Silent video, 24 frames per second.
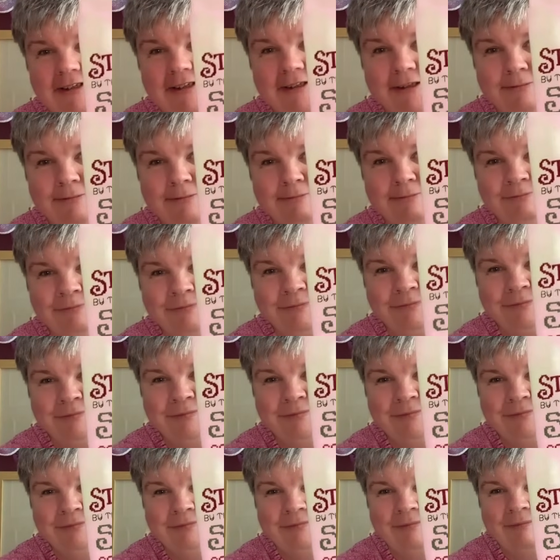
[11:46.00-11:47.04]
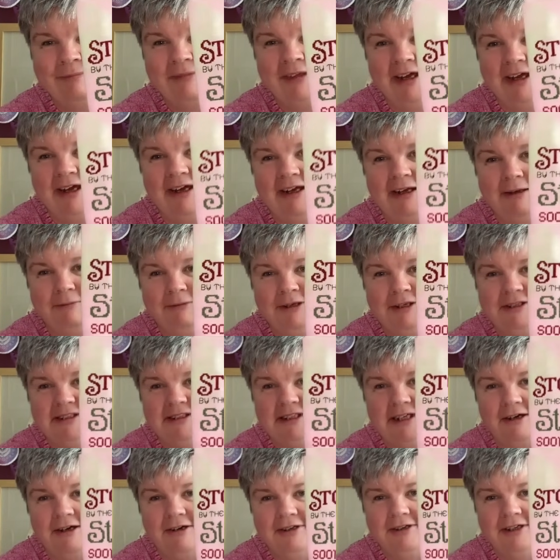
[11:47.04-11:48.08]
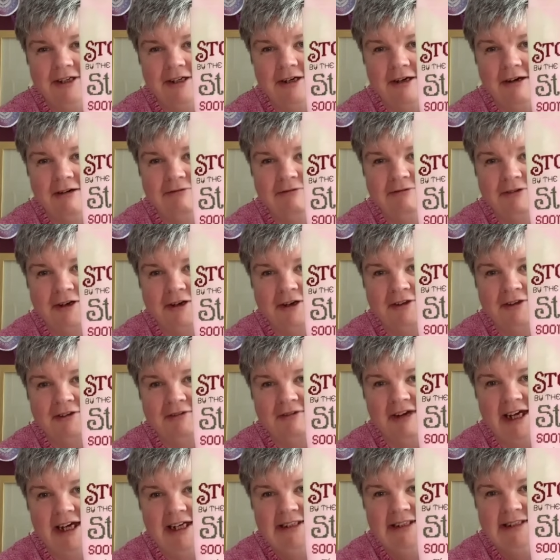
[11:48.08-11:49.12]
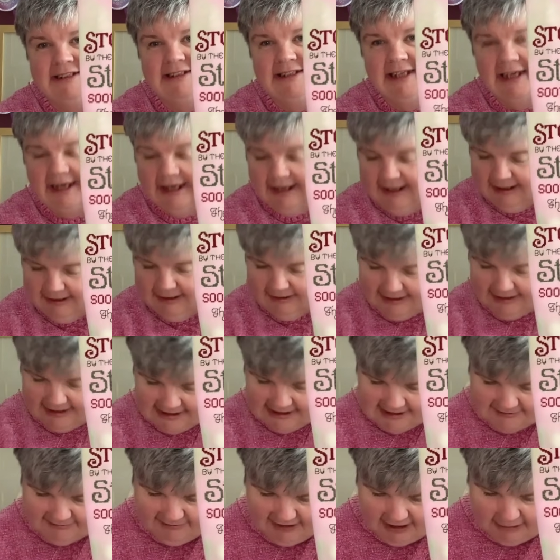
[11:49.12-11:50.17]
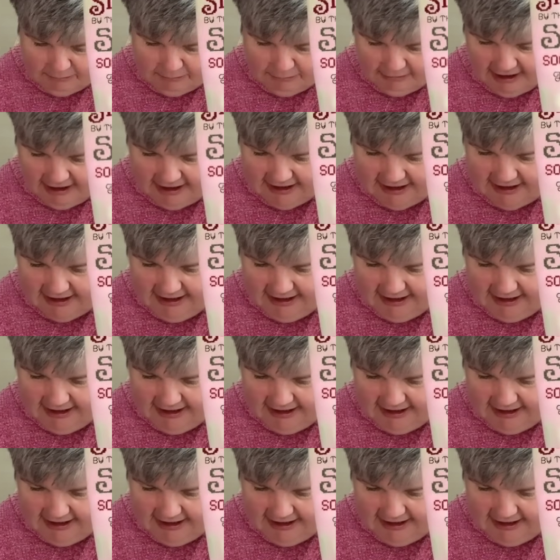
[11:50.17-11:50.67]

done. And I'm using all the call for threads. This fabric